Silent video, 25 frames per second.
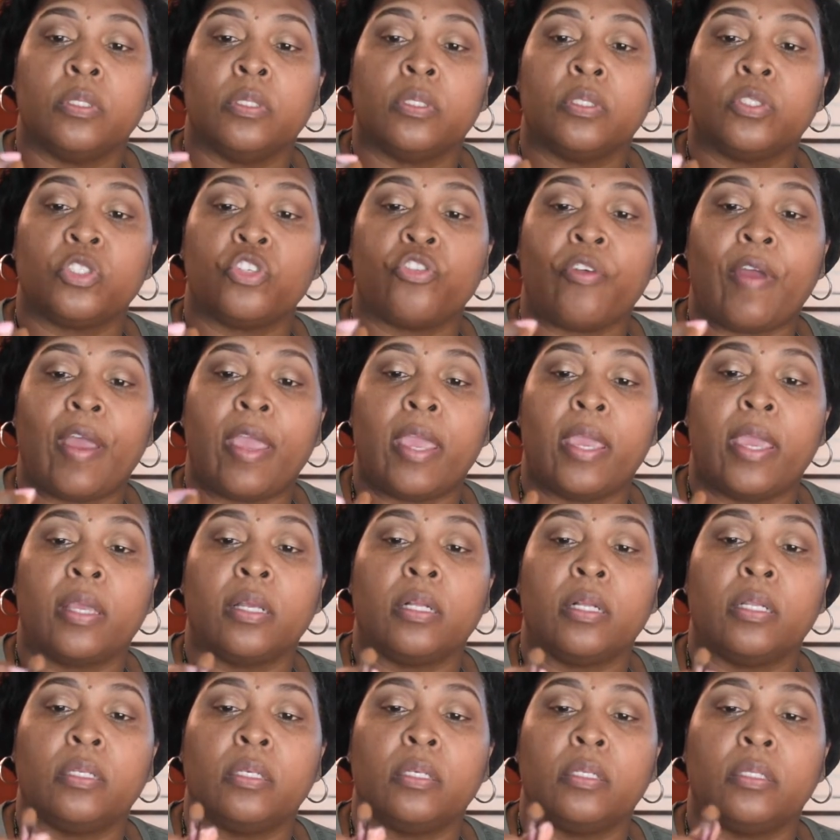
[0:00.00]

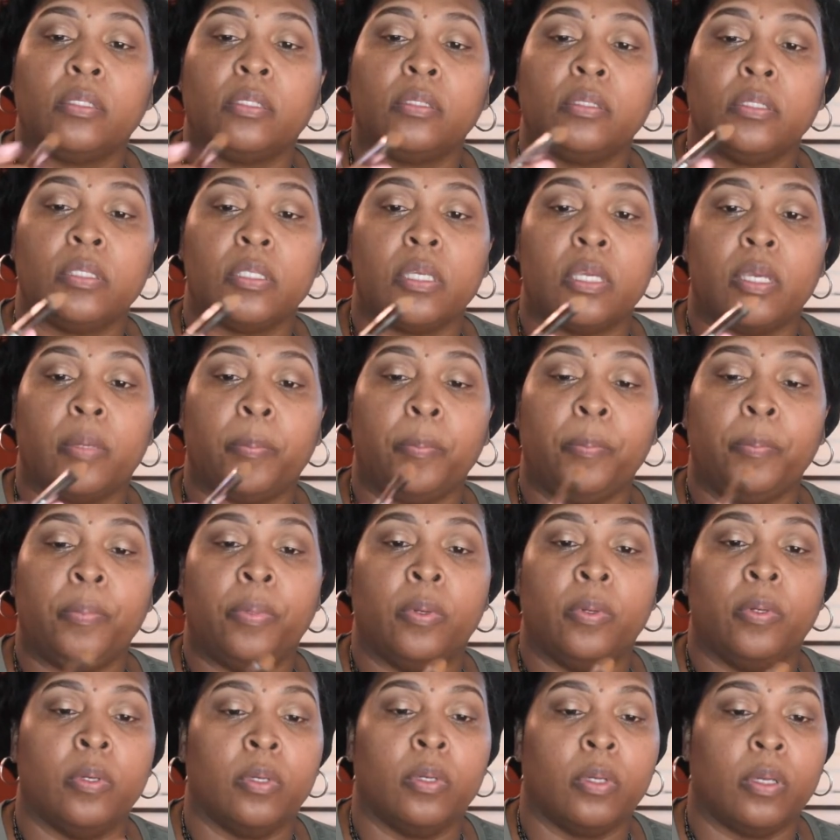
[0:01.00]
triangle, a little tip.
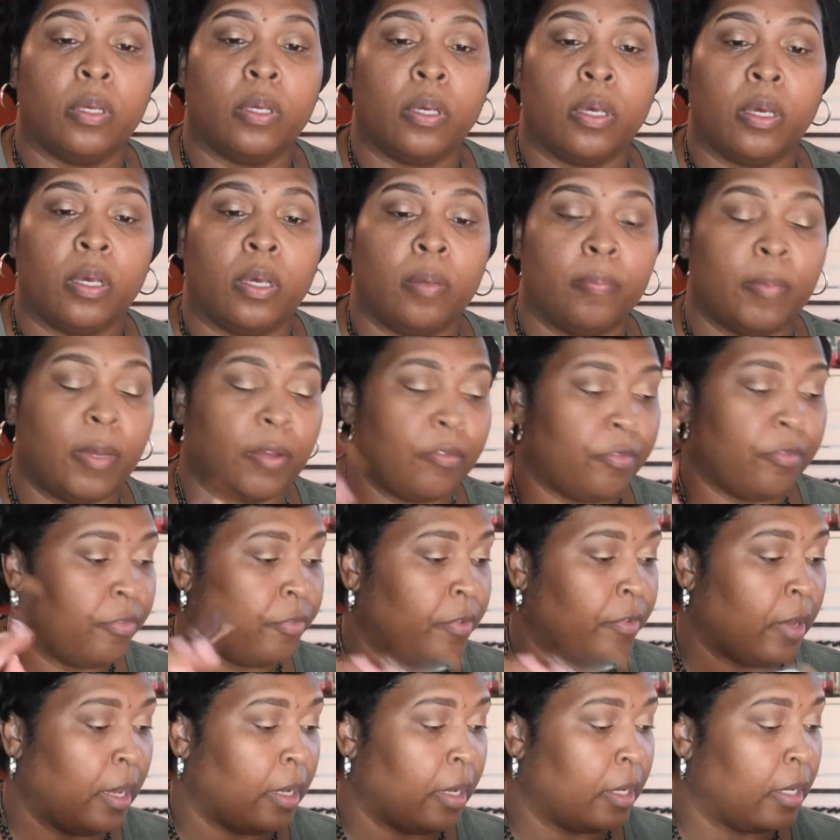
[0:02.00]

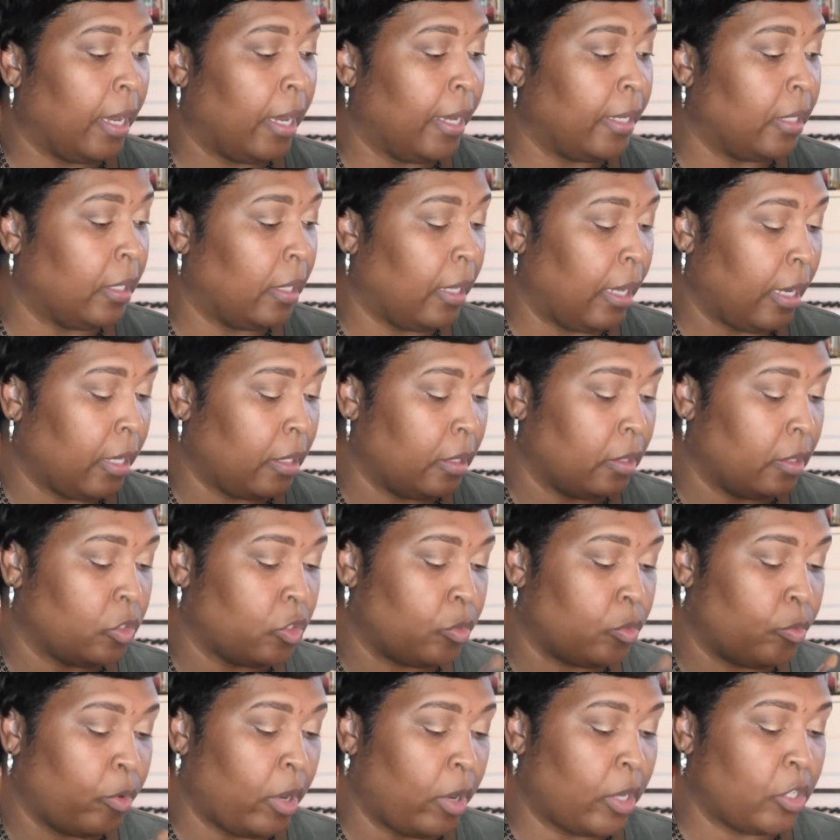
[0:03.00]
I kind of like this
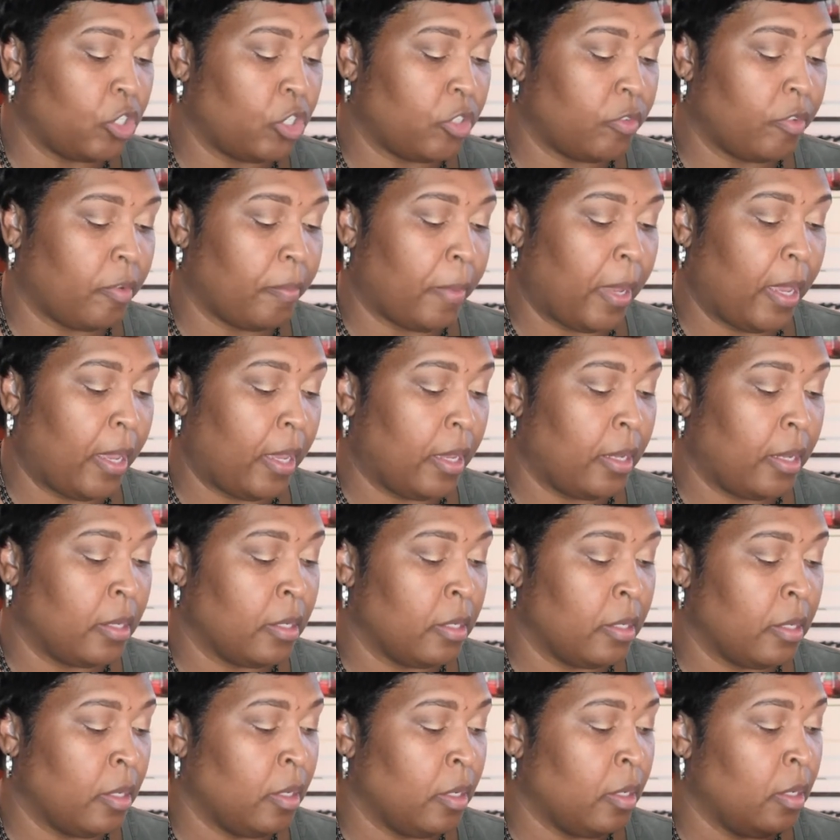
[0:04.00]
brush for my
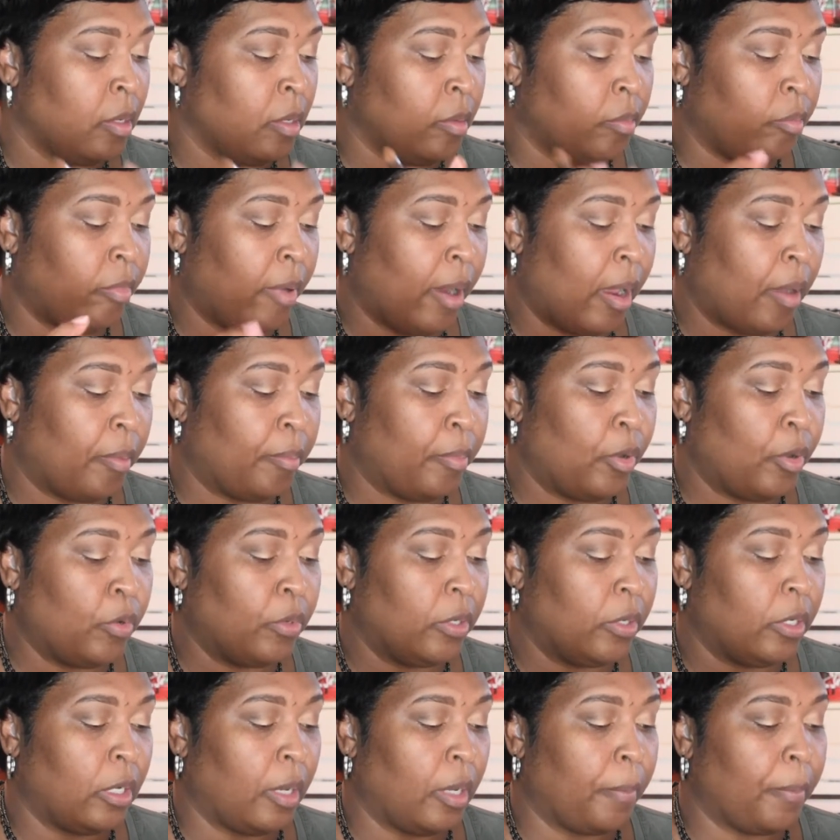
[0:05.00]
brow bone,
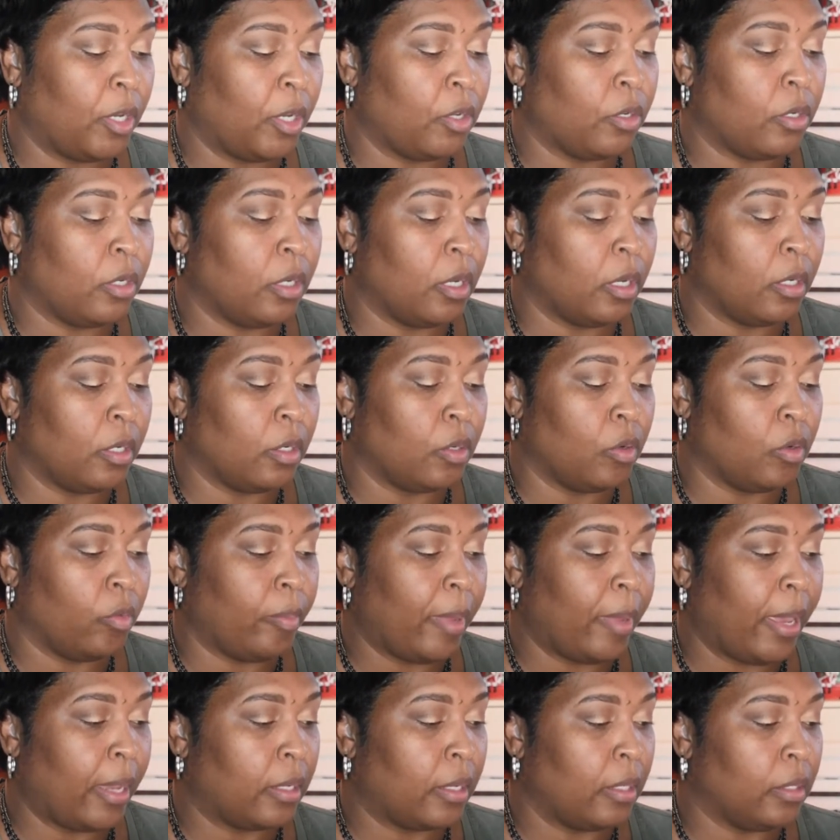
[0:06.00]
and I'm gonna go
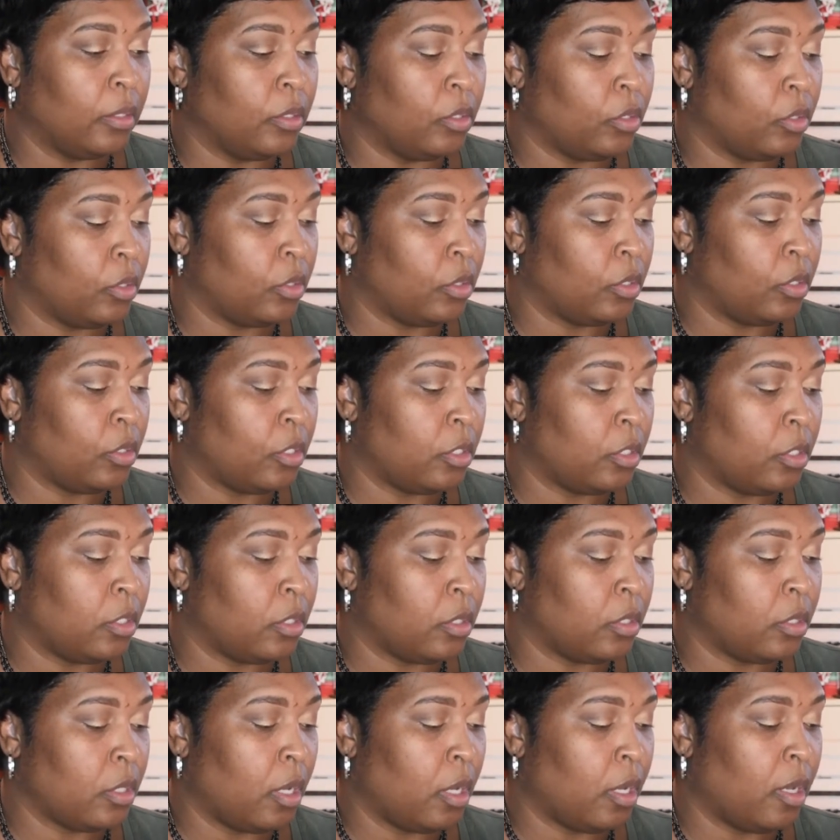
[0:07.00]
back into
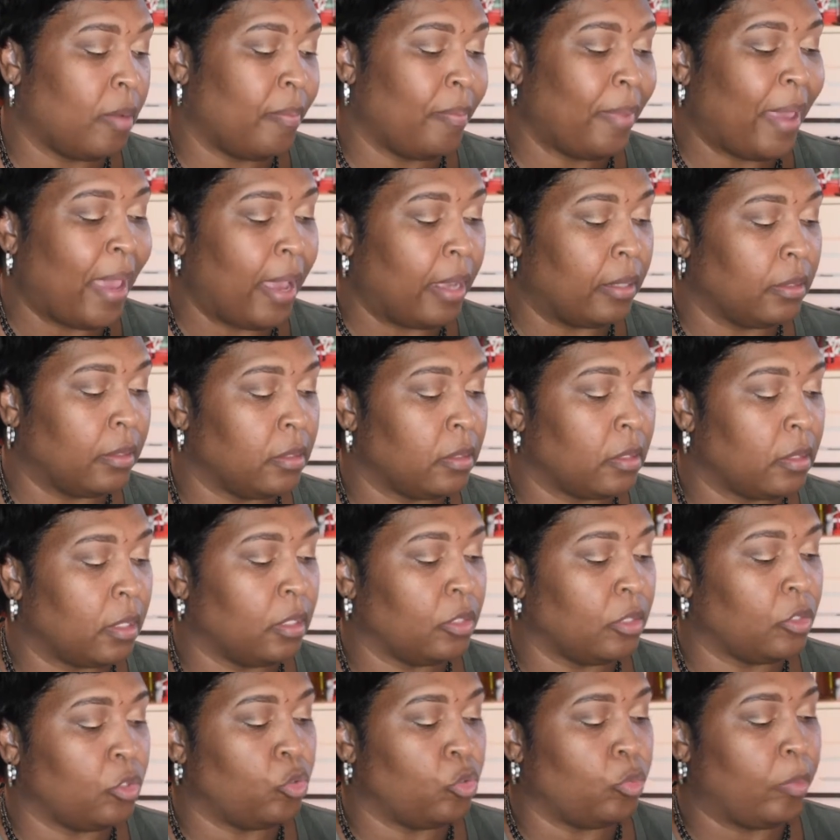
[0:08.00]
Bass.
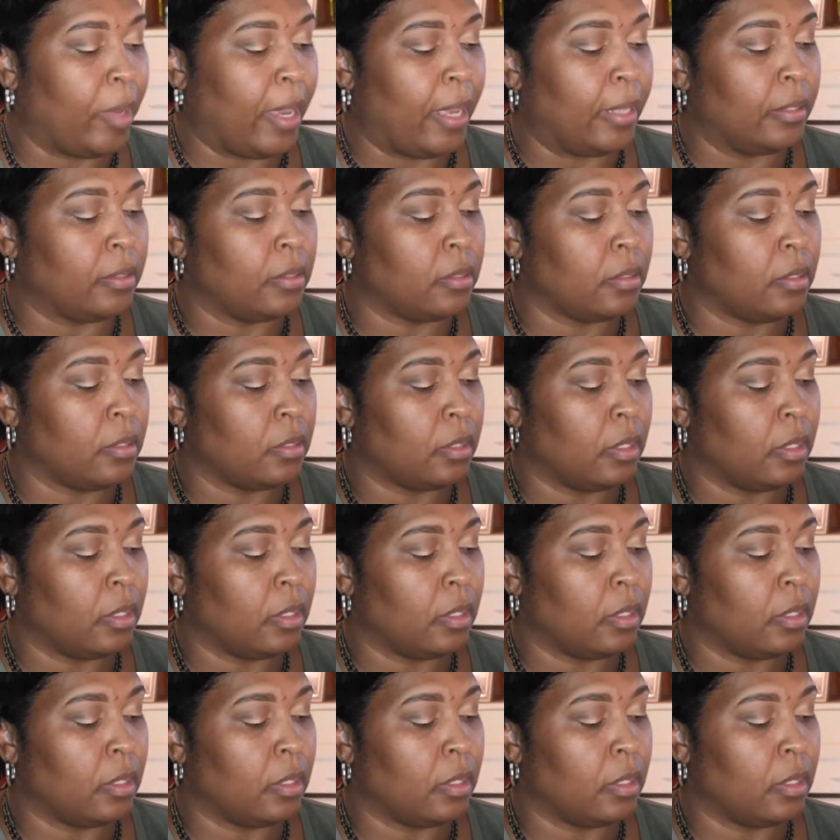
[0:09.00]
Let's do Bass.